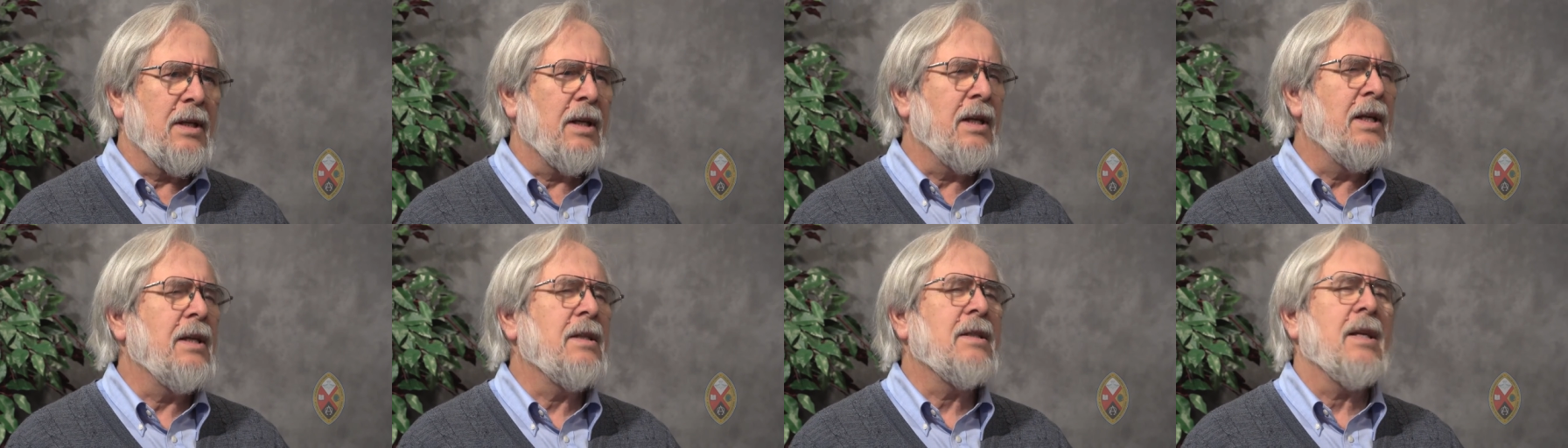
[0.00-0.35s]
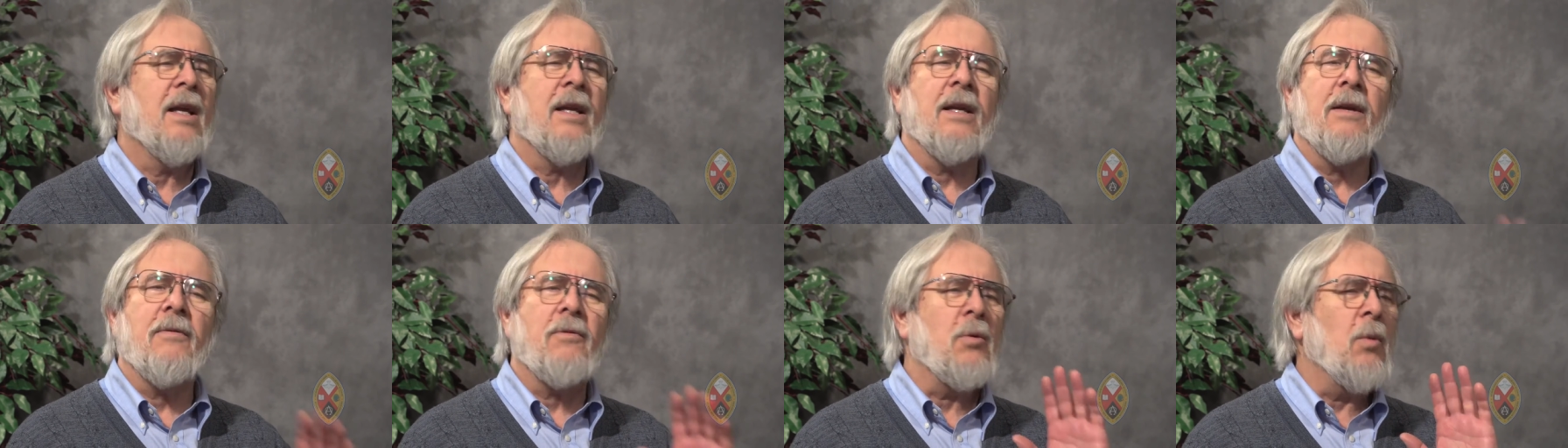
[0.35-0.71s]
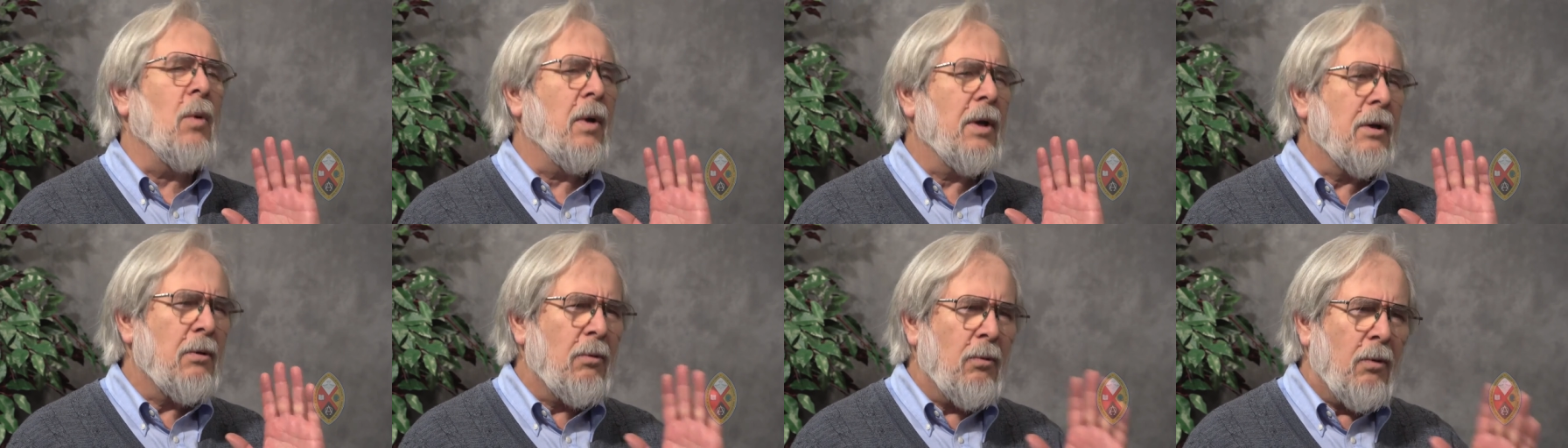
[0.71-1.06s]
And he said, if you
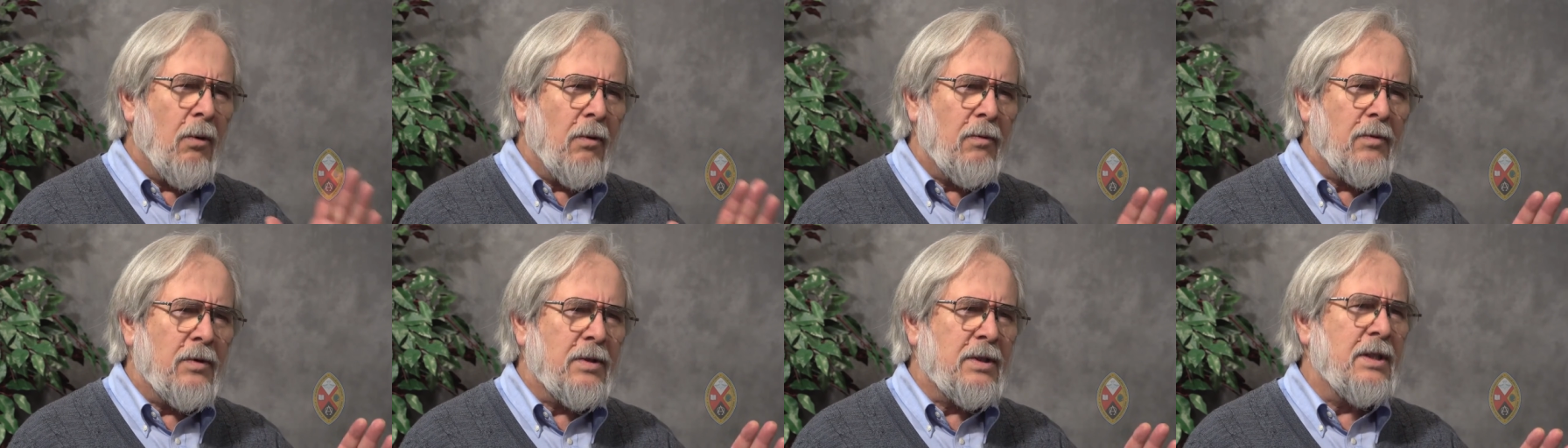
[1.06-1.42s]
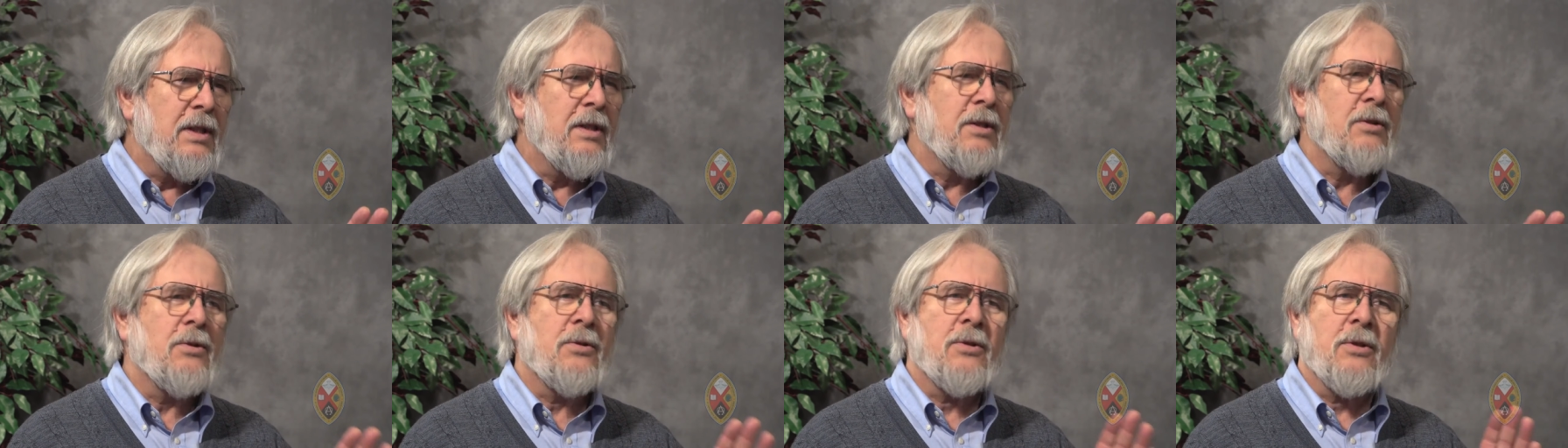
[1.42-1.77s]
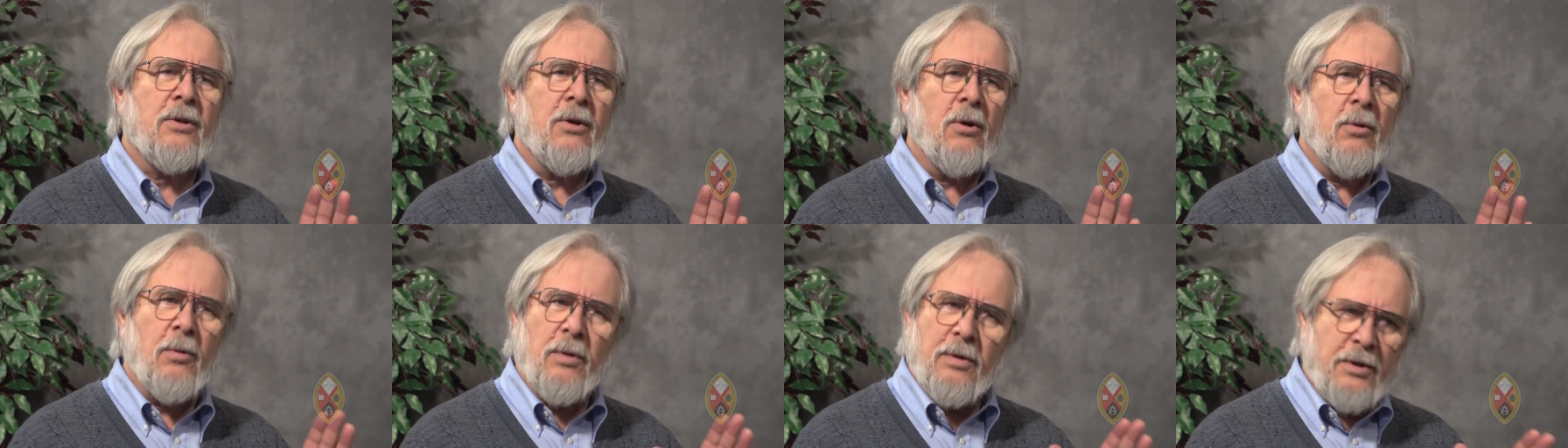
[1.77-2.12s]
want to go overseas, you should
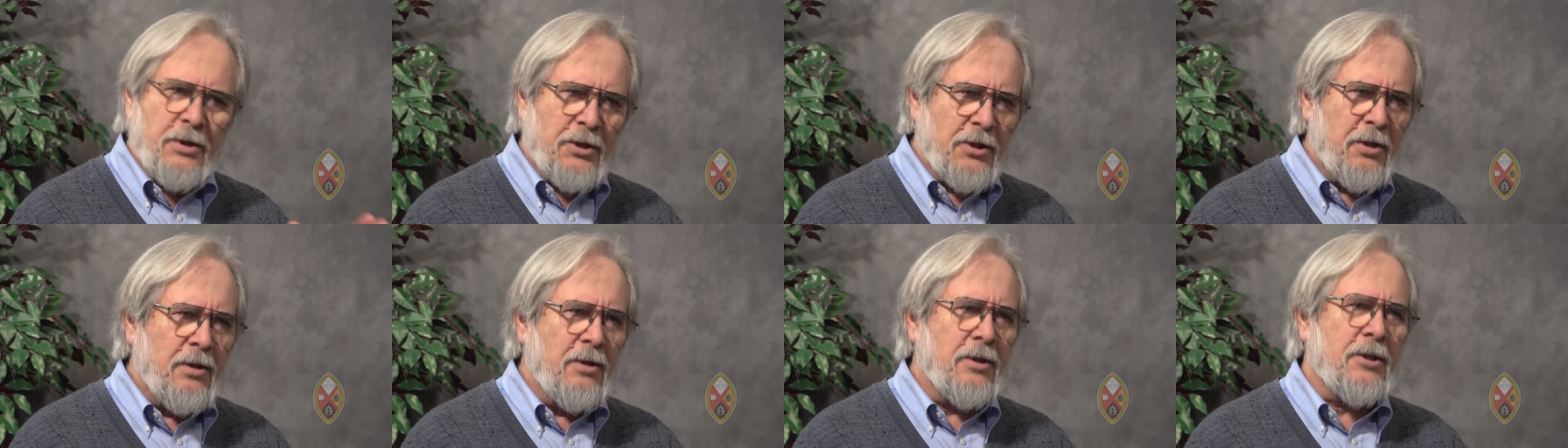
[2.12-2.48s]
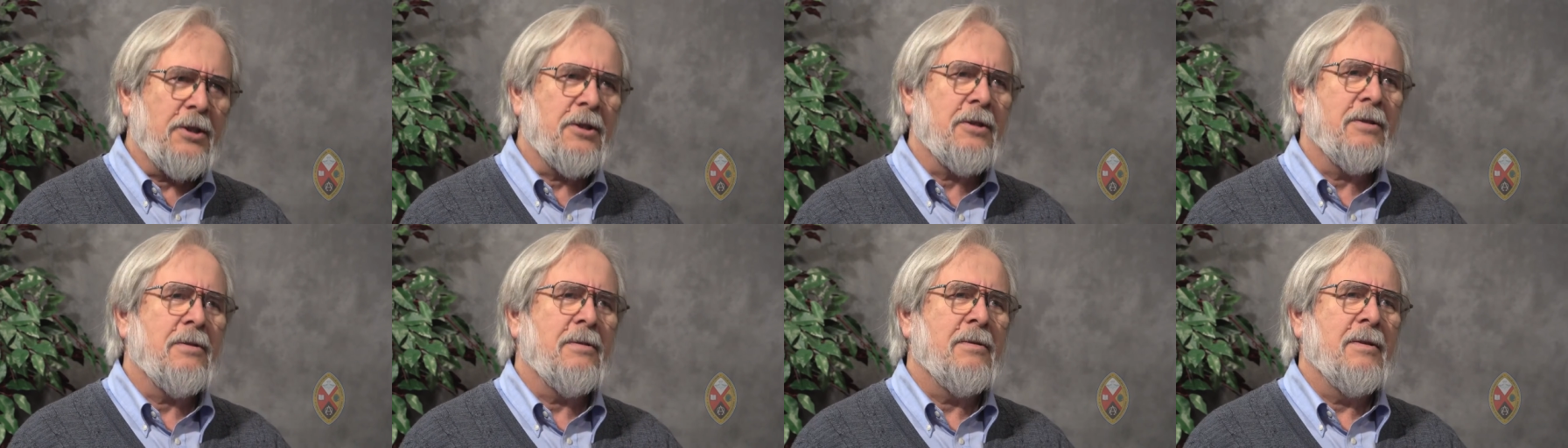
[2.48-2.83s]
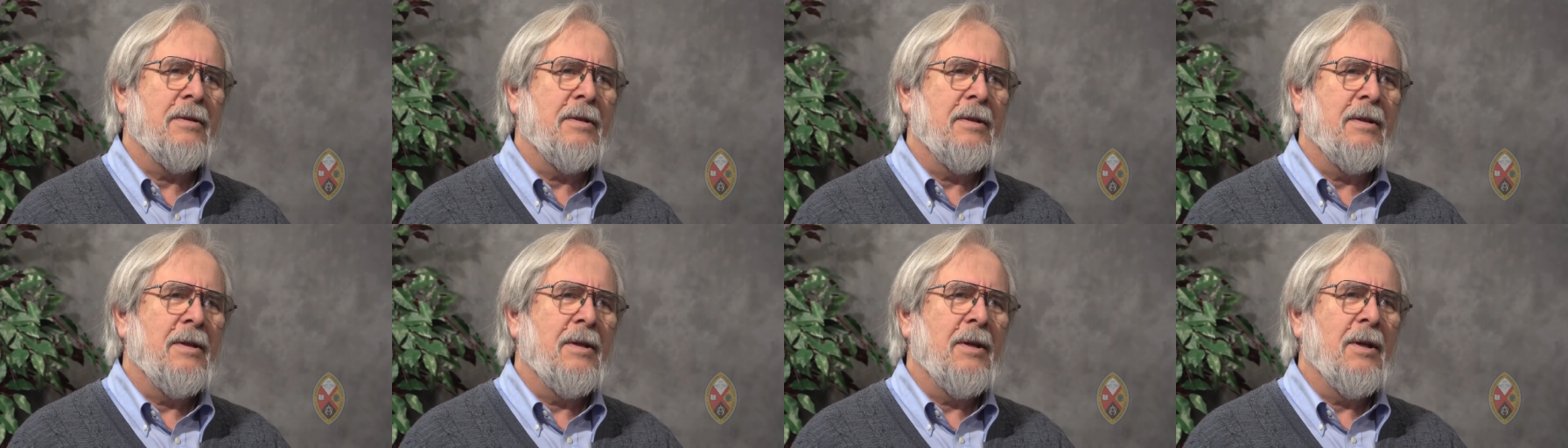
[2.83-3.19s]
go with the church.
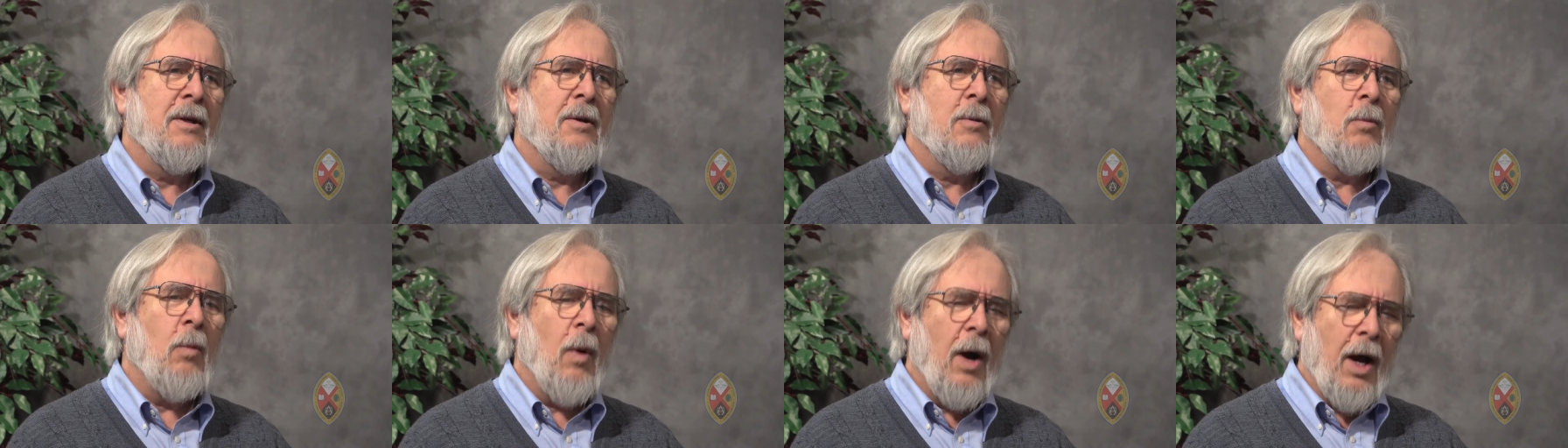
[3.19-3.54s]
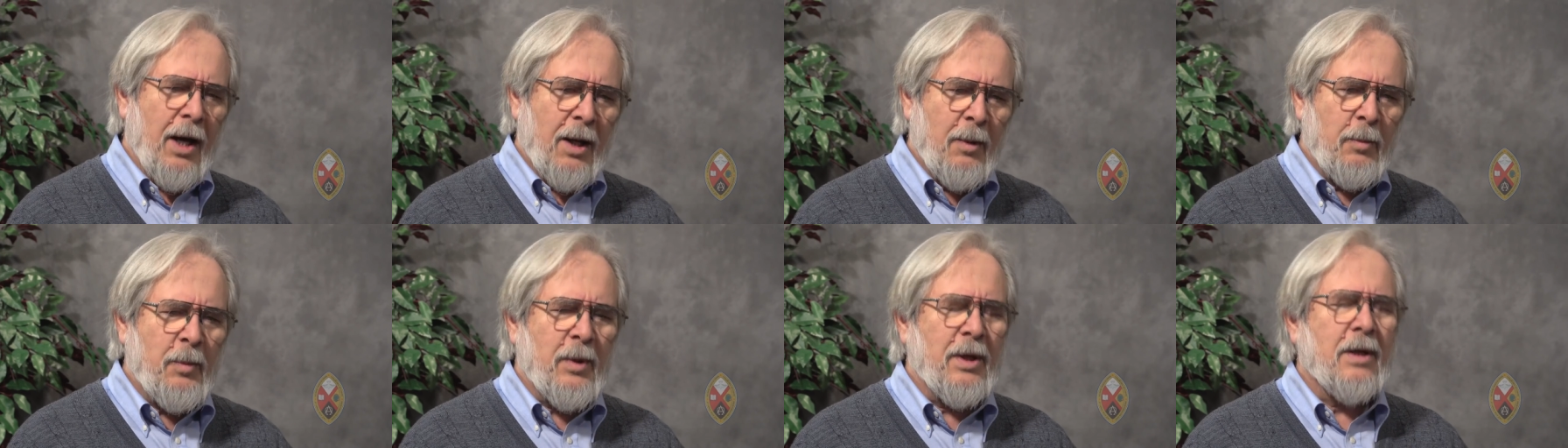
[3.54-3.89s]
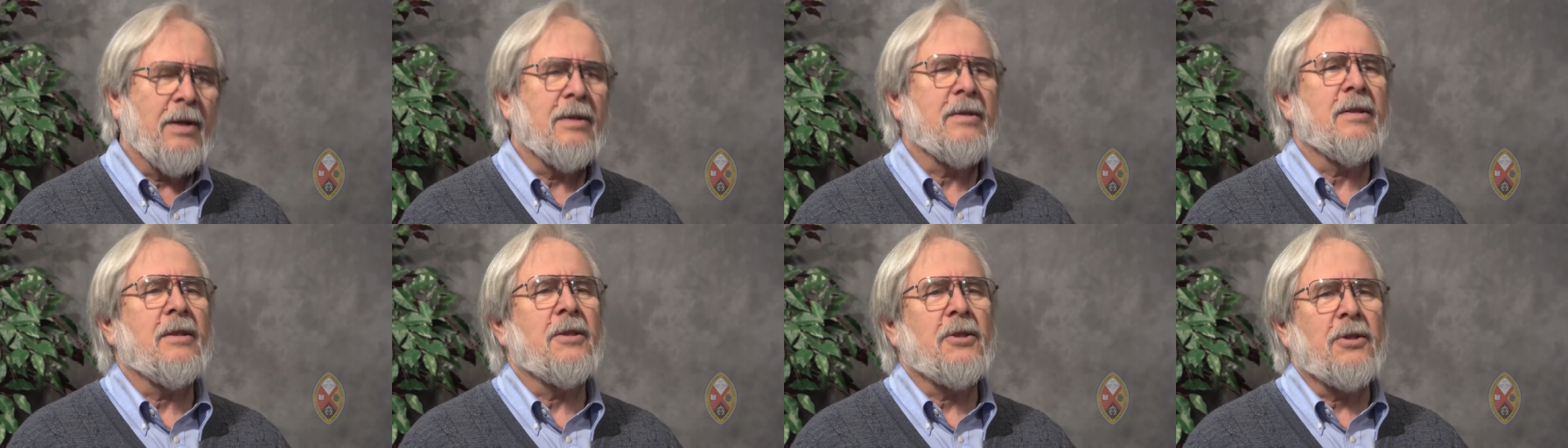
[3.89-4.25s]
Why?
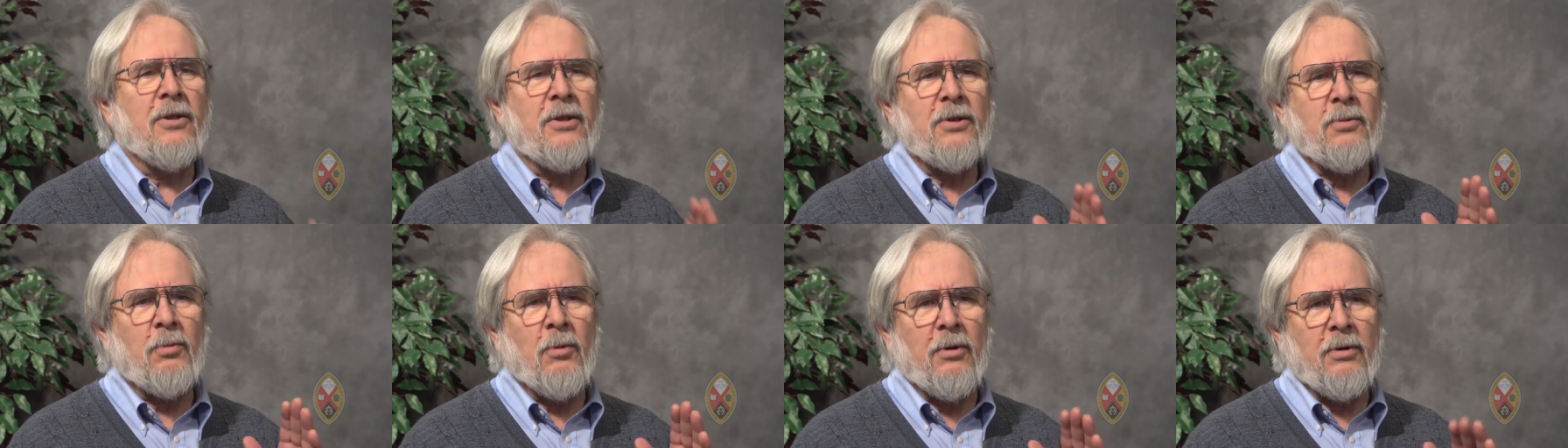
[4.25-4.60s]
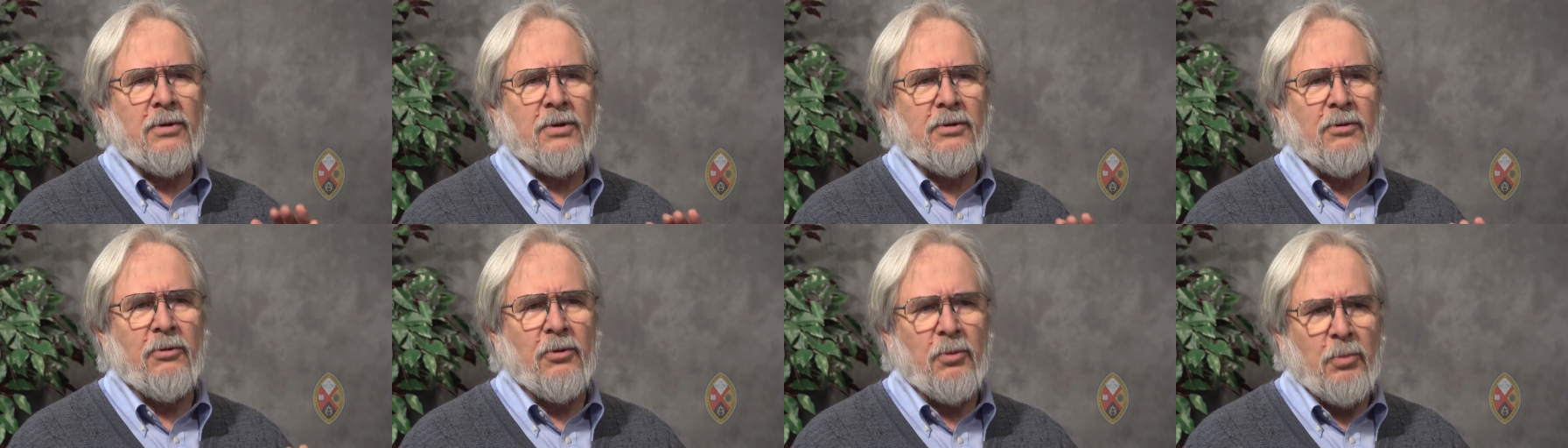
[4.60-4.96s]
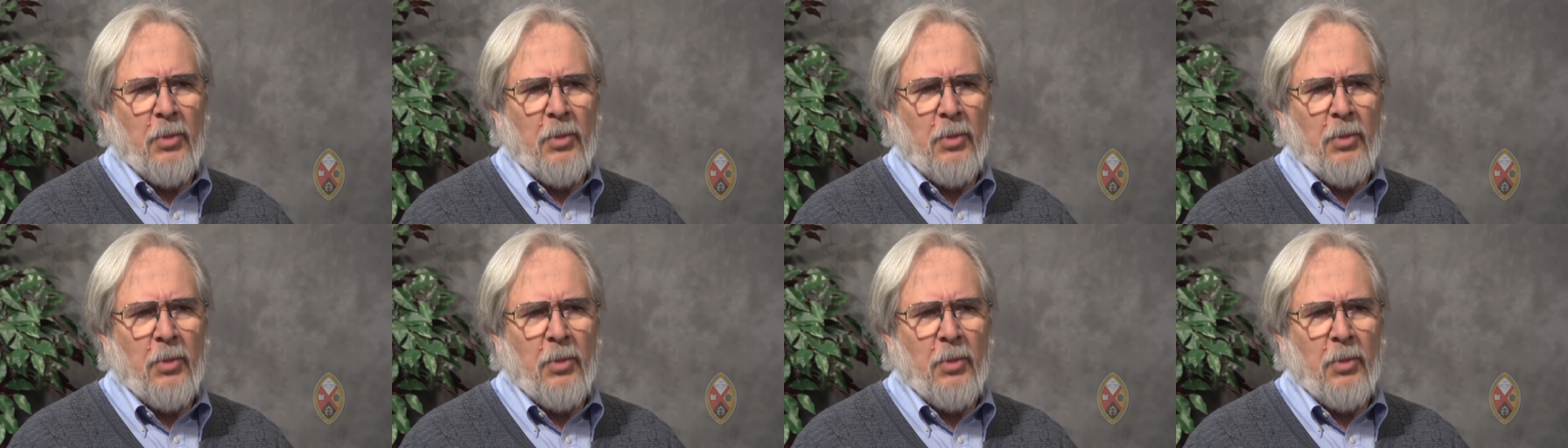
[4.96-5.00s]
Because the church works through